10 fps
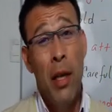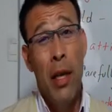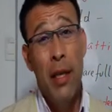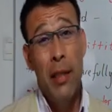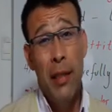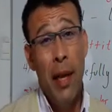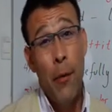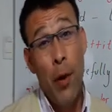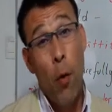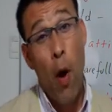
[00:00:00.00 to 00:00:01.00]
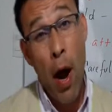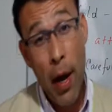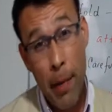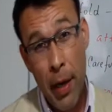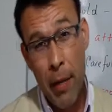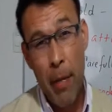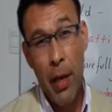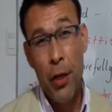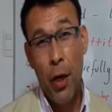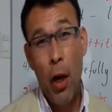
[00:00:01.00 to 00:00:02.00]
it's a requirement in
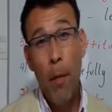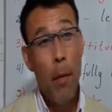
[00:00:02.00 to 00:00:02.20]
my job,